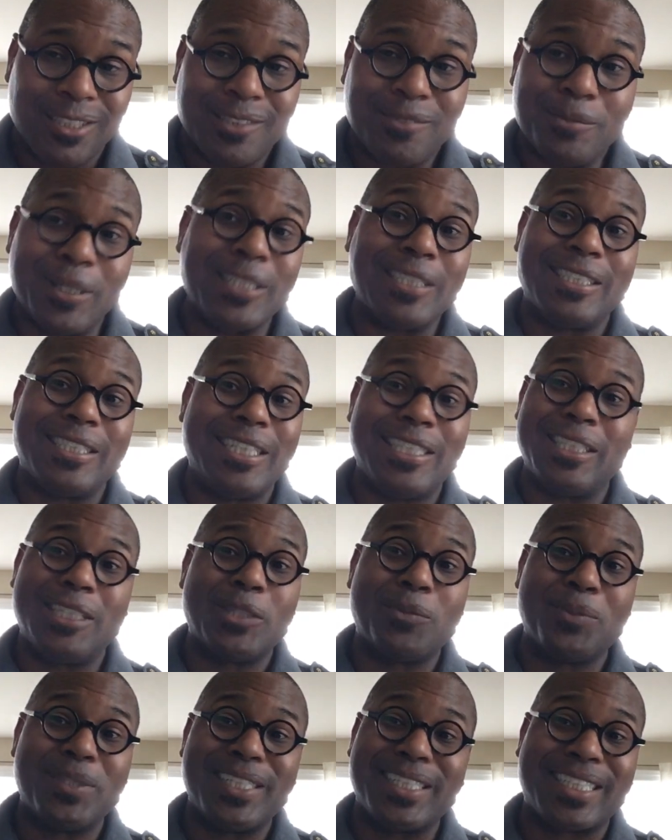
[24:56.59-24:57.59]
What then
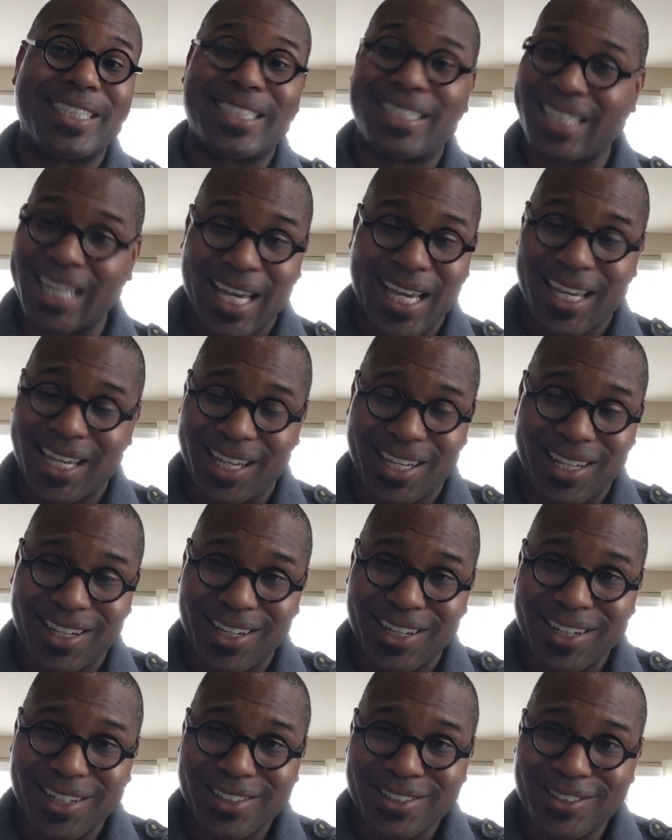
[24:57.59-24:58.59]
do we
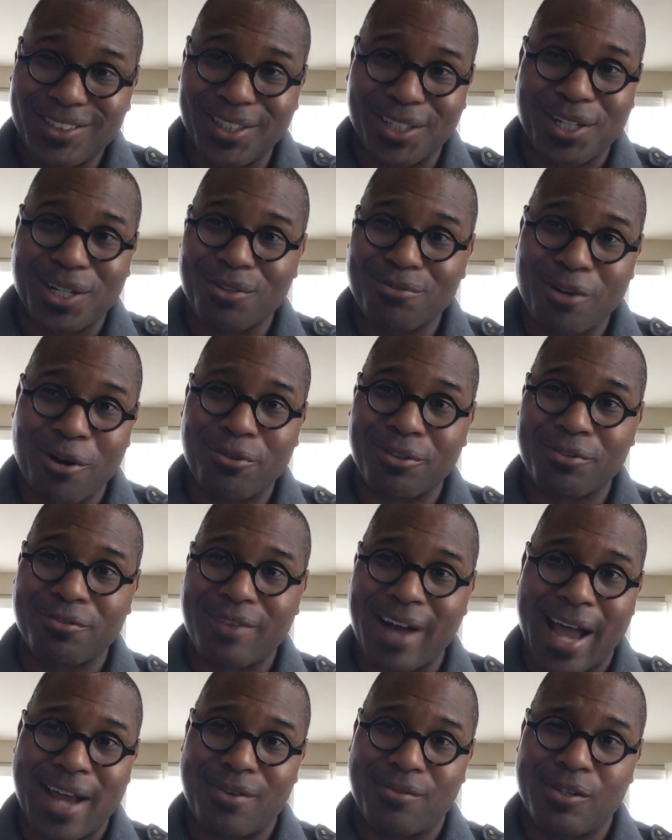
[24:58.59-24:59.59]
say to
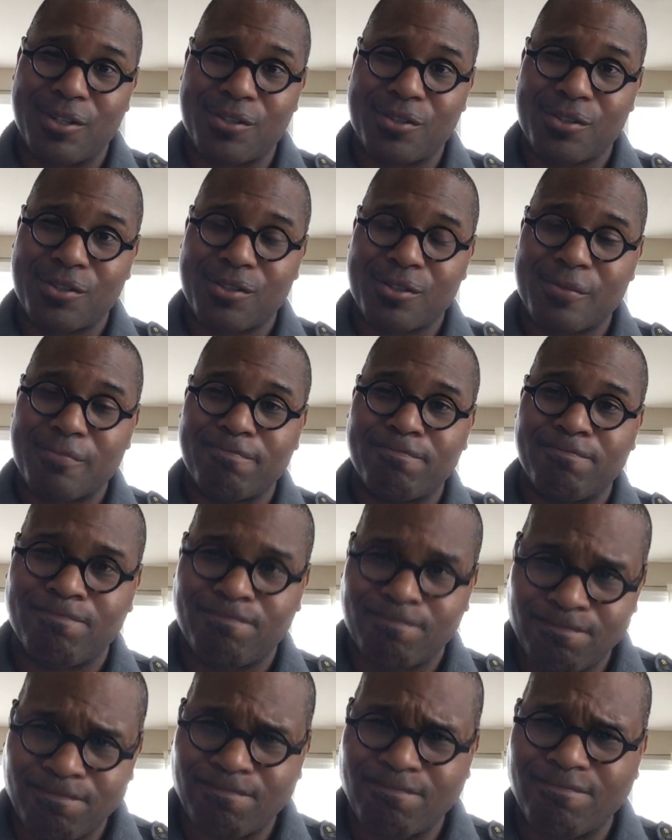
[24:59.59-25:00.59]
coronavirus?
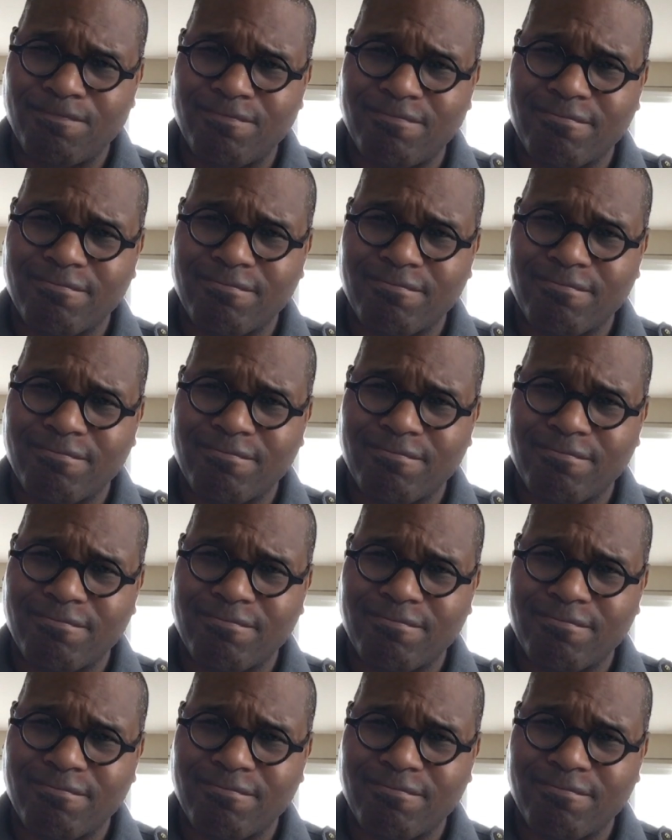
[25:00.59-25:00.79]
Mm.